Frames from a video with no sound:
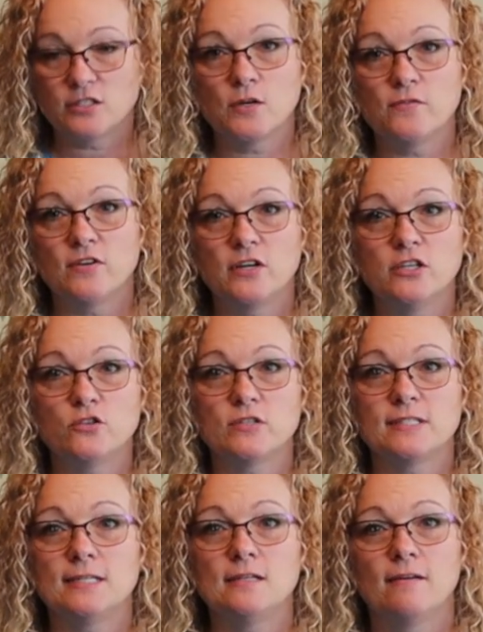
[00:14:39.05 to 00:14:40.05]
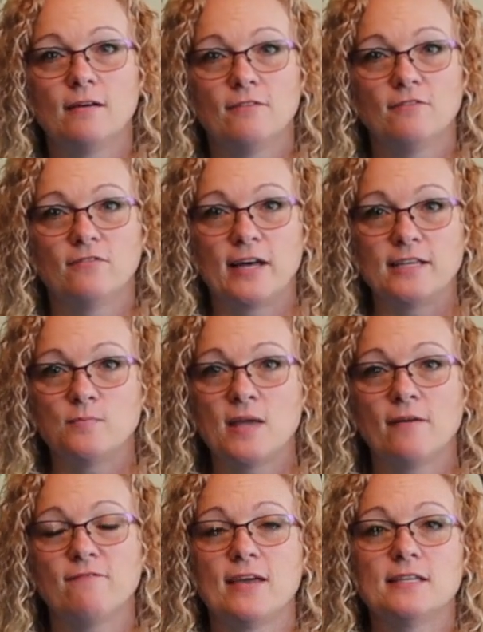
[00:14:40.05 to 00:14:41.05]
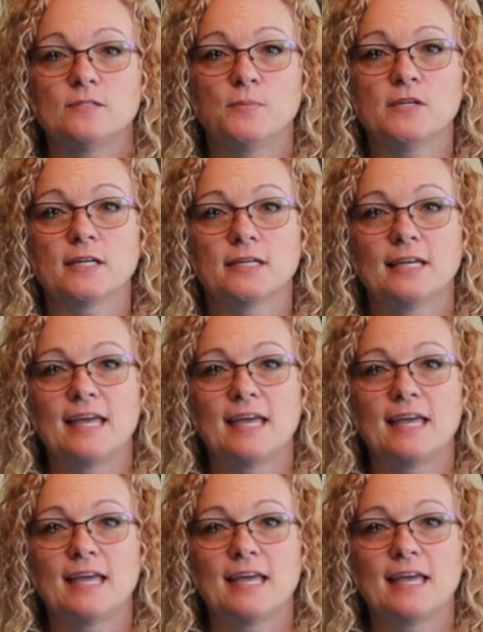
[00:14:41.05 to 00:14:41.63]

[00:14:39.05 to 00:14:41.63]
So if you're interested, find me on Facebook